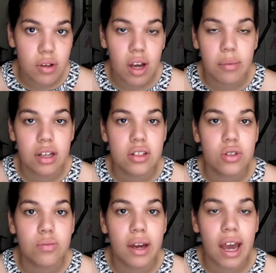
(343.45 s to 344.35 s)
I'm going to
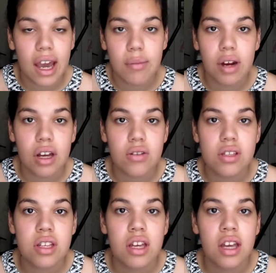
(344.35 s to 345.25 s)
do my
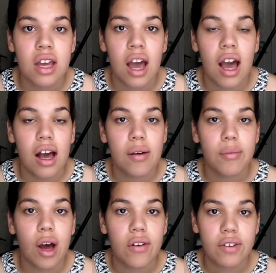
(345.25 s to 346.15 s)
eyebrows
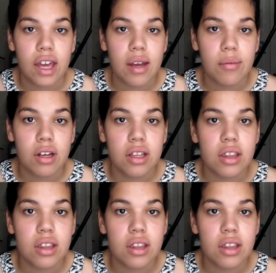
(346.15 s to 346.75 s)
off camera.